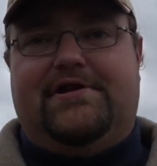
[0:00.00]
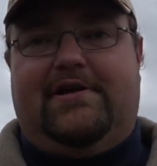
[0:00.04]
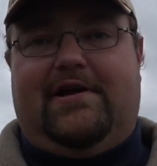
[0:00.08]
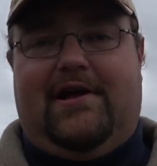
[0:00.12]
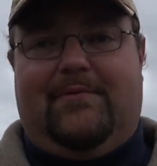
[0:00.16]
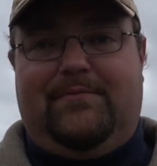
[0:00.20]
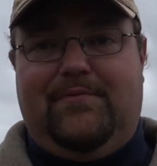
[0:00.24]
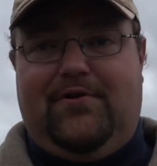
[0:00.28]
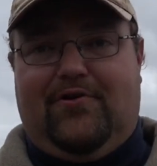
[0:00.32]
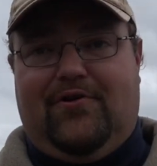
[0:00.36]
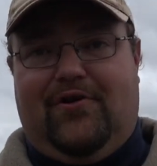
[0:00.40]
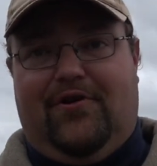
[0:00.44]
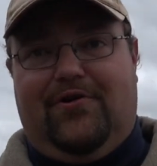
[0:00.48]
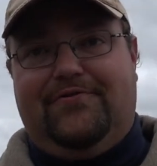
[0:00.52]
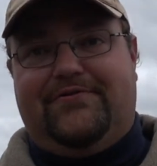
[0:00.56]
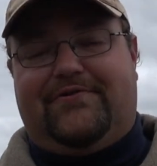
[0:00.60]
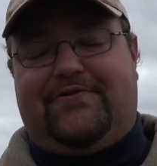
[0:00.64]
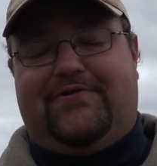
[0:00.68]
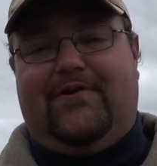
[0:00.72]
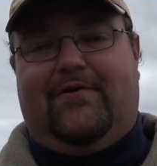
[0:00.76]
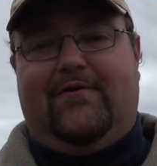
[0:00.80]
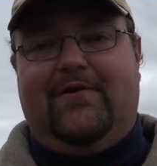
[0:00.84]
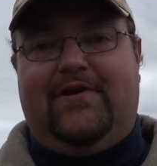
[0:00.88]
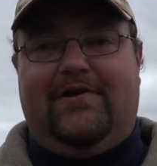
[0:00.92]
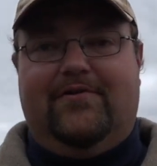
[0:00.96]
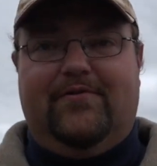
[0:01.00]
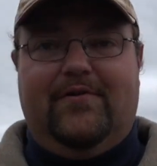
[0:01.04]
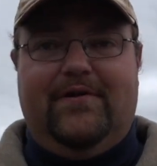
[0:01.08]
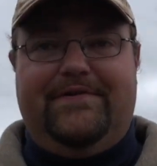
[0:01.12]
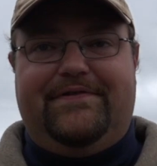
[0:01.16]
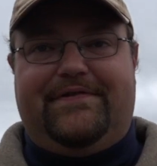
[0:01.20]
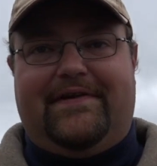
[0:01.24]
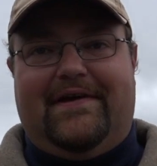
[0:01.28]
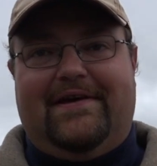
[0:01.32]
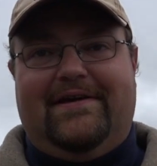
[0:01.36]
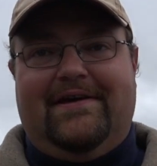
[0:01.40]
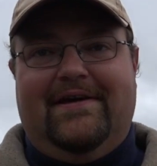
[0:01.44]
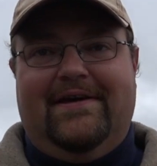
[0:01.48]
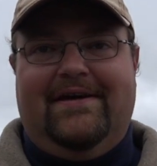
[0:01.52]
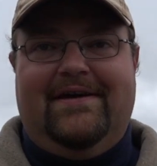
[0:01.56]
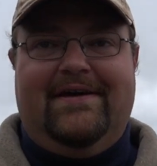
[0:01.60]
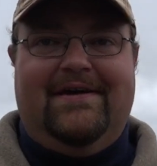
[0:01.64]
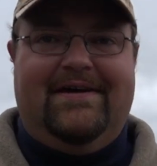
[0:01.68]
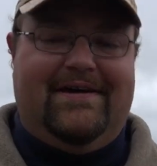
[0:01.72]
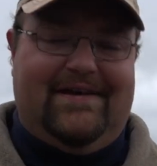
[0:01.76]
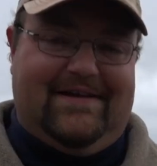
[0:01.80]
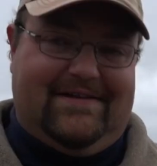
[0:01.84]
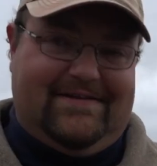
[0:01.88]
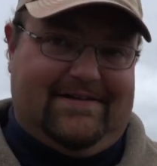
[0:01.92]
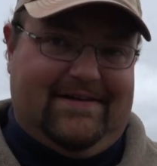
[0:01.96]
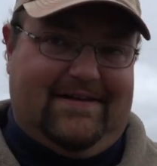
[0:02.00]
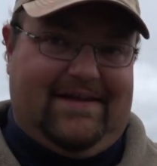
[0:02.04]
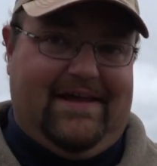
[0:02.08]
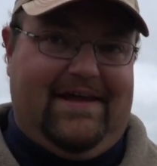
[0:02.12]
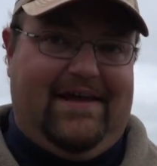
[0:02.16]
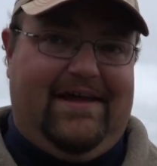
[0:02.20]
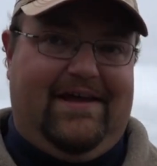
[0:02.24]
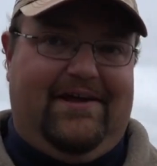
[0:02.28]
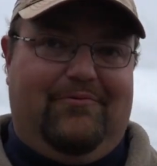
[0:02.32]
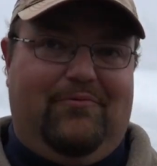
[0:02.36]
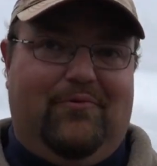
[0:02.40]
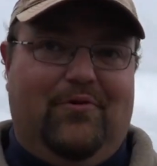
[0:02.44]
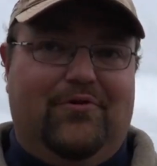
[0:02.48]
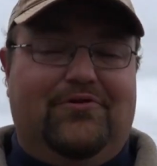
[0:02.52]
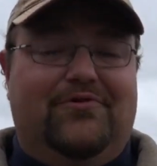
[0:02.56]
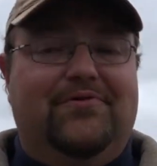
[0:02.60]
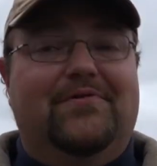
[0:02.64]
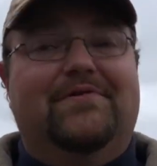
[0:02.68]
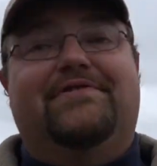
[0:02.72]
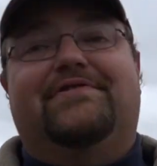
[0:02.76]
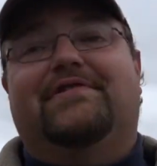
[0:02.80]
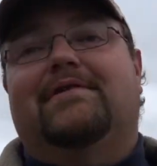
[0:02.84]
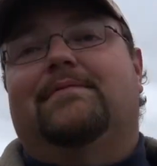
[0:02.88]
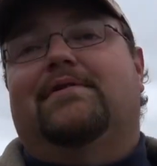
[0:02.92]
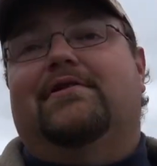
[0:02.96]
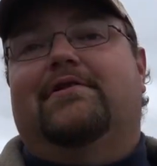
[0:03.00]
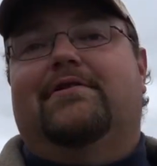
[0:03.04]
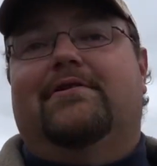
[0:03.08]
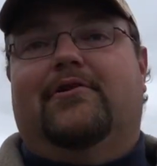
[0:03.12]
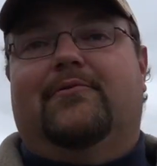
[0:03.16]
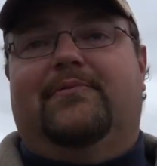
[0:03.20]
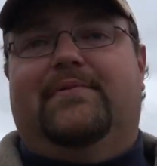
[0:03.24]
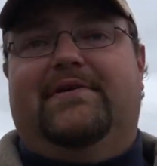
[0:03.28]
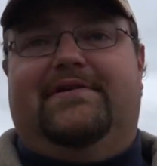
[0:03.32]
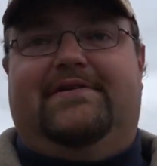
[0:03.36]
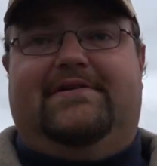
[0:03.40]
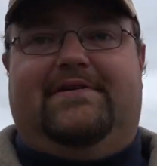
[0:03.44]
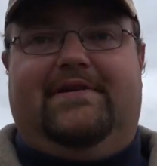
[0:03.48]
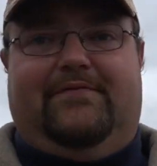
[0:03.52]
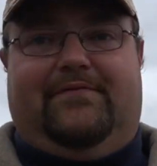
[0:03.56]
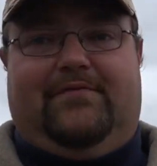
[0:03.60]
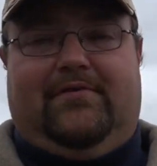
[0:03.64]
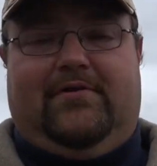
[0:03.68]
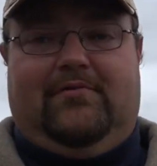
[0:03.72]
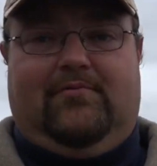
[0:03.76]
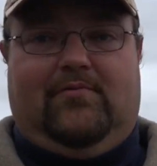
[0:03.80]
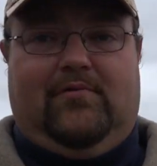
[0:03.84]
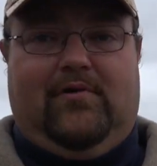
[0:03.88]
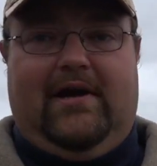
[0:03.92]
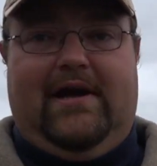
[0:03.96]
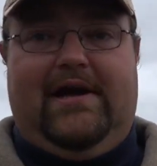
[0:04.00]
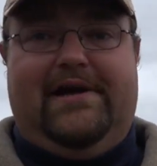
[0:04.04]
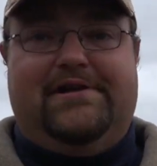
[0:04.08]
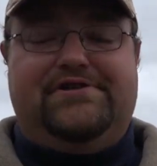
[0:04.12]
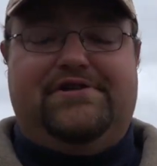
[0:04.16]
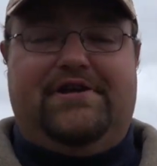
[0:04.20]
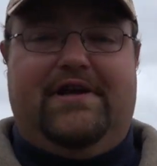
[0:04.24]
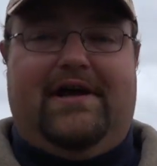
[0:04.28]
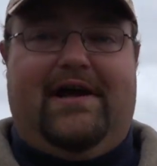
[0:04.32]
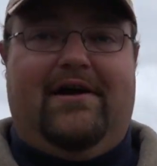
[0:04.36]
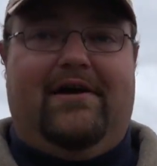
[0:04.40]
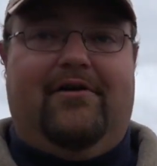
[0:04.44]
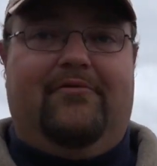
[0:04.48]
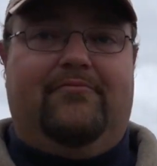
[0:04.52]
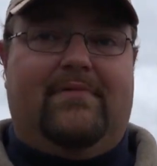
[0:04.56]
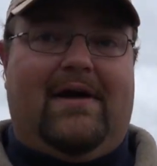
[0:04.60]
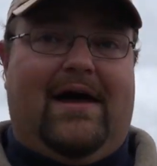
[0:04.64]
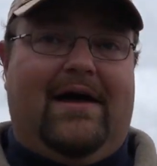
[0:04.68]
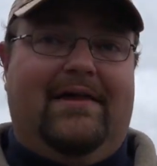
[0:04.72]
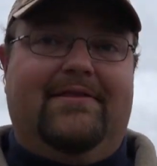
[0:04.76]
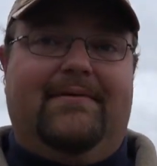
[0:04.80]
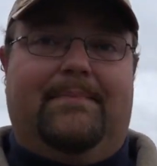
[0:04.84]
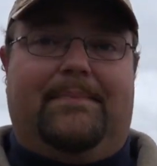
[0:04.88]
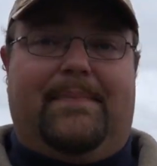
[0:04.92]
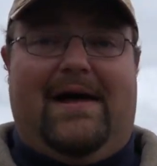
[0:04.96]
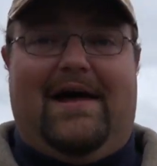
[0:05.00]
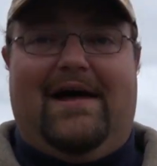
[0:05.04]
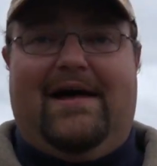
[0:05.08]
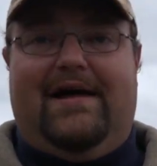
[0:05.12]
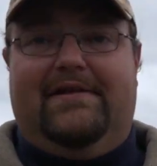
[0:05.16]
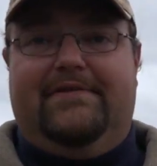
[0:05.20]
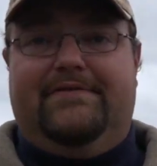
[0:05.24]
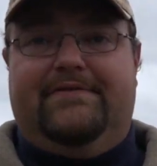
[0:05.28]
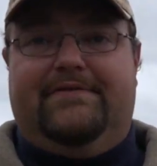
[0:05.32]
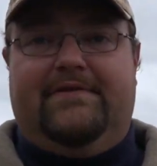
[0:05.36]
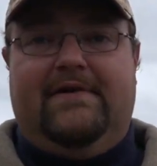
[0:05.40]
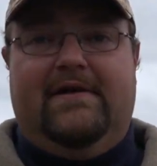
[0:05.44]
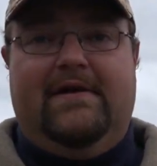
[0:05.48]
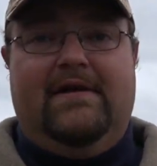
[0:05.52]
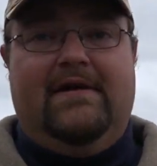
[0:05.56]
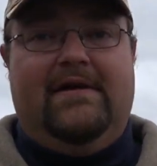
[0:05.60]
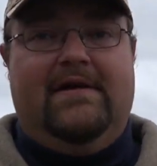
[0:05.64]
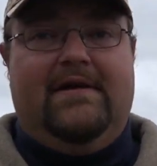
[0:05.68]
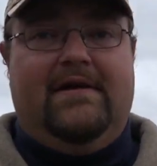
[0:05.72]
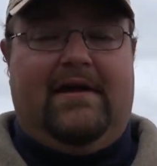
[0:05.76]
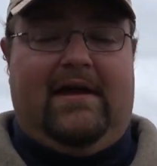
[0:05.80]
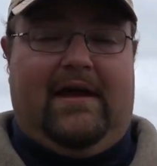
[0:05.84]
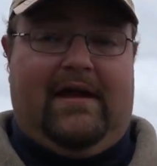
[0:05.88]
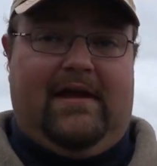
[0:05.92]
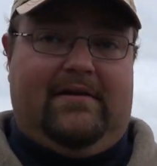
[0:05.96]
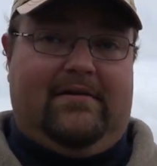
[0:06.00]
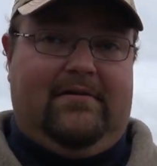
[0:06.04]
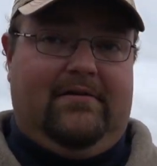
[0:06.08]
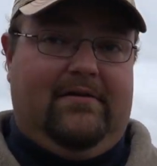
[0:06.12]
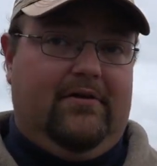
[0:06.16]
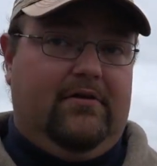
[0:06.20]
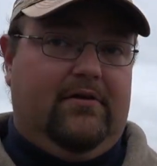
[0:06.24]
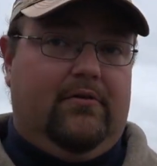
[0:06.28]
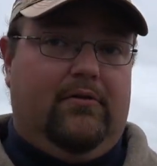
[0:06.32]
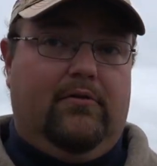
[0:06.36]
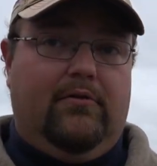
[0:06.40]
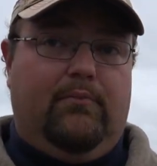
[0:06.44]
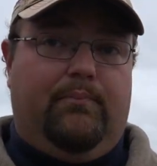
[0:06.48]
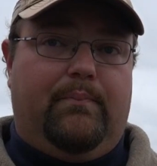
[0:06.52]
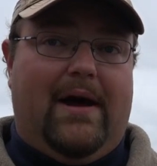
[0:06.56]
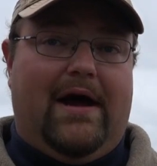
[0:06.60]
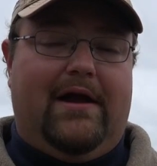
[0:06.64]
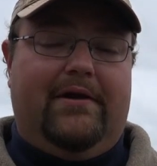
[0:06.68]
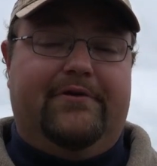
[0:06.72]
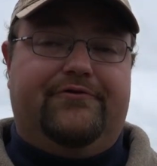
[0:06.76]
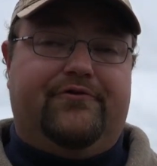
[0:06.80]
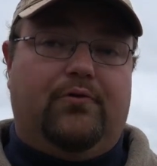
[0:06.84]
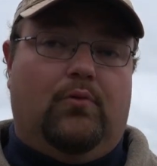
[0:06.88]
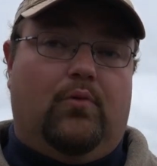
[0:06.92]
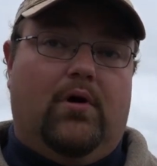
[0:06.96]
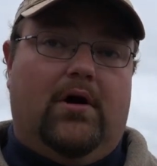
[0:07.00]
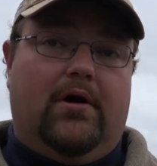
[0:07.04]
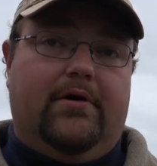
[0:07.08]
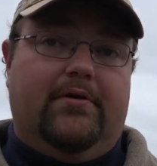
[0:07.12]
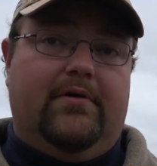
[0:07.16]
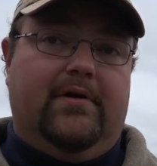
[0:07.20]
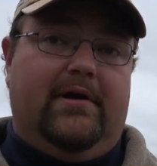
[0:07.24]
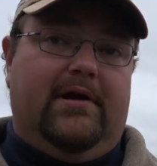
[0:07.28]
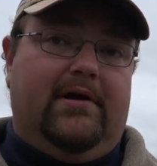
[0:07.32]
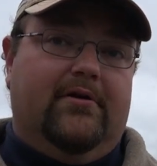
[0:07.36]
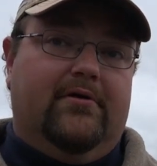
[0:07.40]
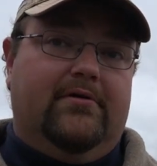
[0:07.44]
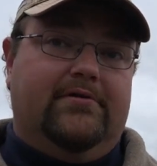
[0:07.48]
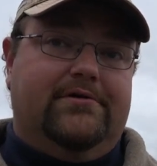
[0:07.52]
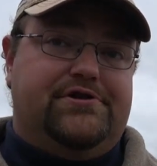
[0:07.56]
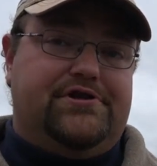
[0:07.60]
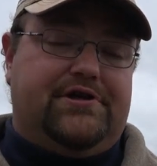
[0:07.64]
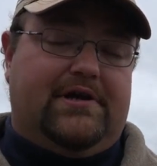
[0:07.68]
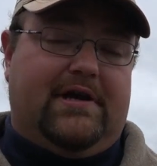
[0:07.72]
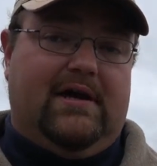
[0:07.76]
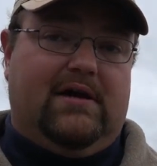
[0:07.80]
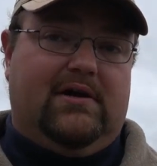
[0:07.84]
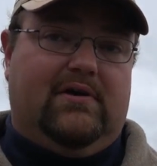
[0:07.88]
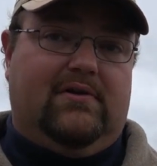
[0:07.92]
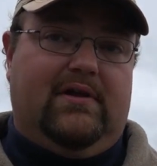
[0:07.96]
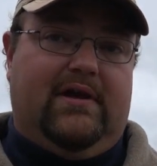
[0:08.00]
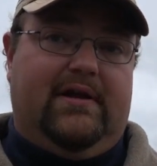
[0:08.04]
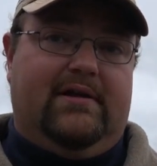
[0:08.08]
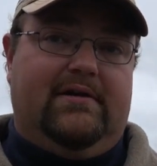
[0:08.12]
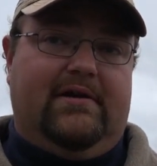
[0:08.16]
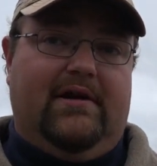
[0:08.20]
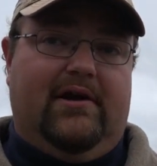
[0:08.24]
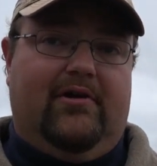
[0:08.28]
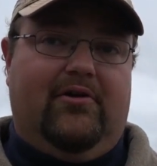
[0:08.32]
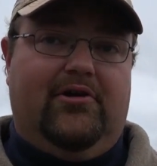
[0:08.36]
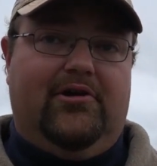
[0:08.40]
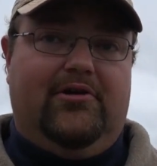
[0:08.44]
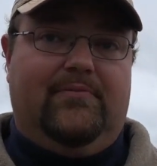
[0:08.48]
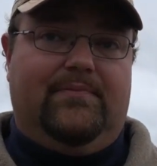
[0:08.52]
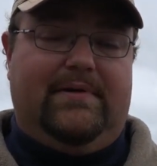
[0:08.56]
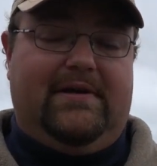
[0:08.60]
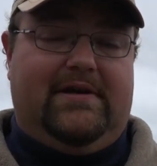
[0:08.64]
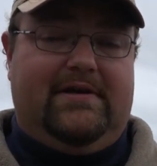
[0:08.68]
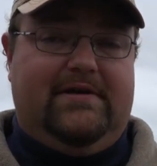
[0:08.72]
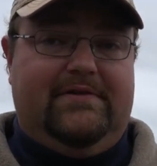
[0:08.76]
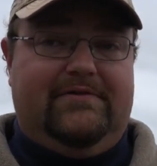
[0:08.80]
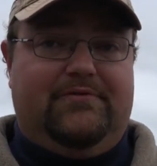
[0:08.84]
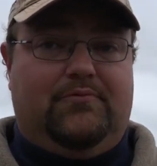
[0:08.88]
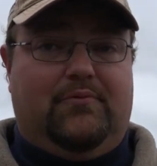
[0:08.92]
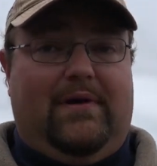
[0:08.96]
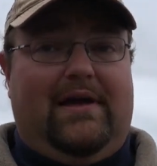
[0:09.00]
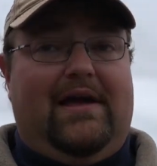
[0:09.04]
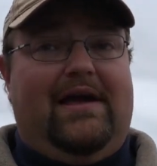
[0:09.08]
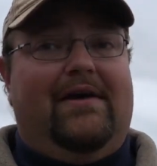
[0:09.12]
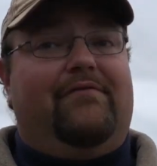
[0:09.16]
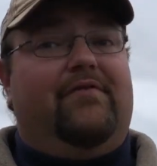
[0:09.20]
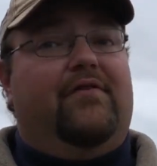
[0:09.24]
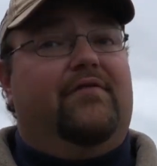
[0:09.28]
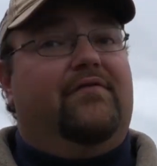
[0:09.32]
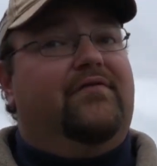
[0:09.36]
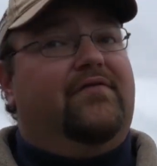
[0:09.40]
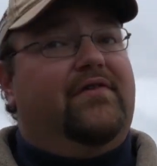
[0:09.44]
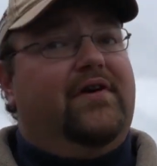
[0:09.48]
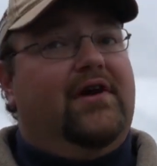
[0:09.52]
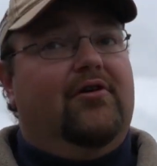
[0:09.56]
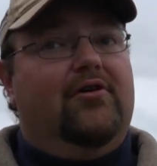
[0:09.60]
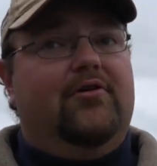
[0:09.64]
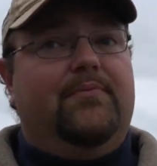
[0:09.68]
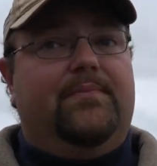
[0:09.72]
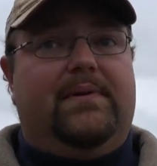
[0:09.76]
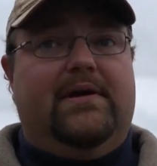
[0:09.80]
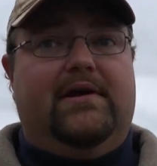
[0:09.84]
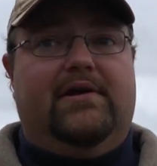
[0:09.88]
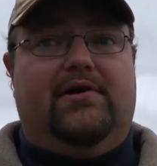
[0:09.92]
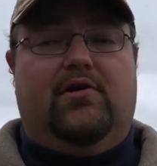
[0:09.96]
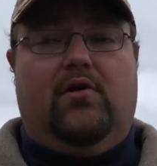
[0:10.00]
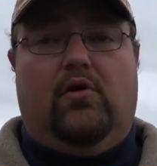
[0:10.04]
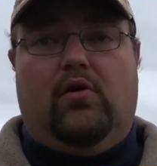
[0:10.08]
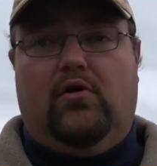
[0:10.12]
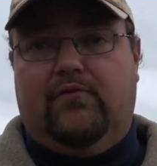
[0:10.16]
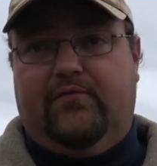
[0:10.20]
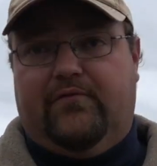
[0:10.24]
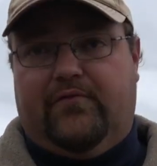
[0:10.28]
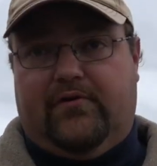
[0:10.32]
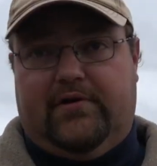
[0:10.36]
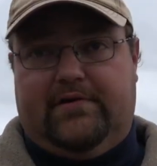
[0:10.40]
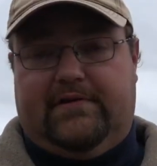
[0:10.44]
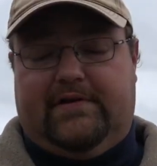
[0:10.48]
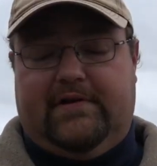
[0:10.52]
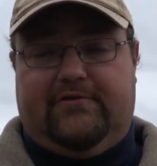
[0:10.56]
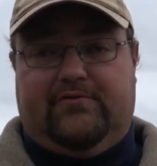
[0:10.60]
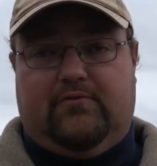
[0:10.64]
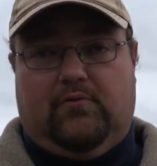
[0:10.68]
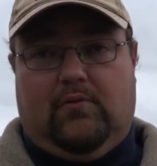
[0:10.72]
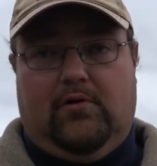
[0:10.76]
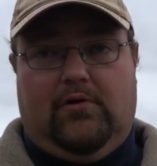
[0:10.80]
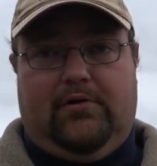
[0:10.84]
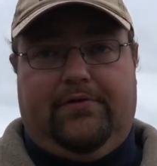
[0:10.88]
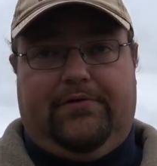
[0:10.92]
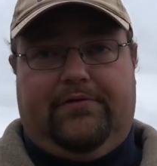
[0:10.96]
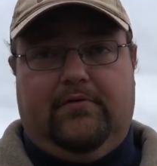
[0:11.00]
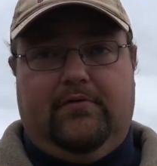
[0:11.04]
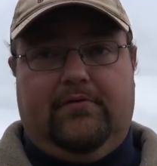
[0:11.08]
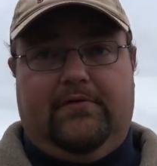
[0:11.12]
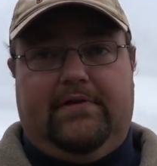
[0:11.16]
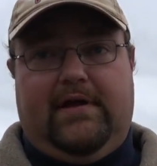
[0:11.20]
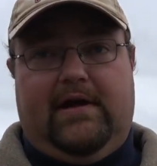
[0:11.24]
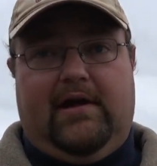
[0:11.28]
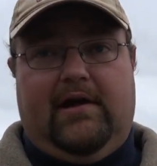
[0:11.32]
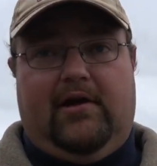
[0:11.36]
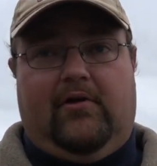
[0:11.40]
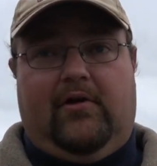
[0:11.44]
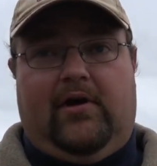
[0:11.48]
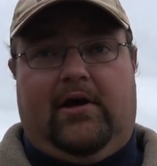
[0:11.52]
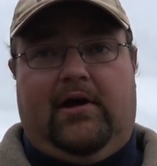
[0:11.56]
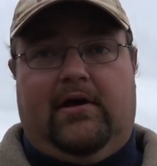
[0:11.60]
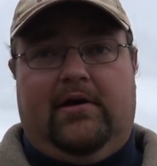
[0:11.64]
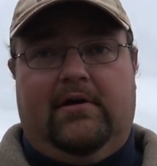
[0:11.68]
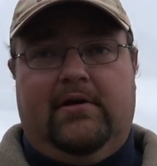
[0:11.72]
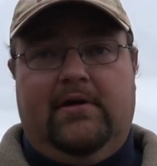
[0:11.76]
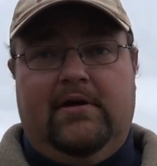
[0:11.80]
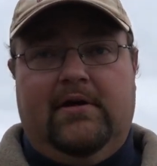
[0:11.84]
I'm your host, Tony Krizek, and today we're doing something a little bit different. We're actually out on the ponds and little bodies of water here in the Chicagoland area because we have a very big cold front that's rolled through the area.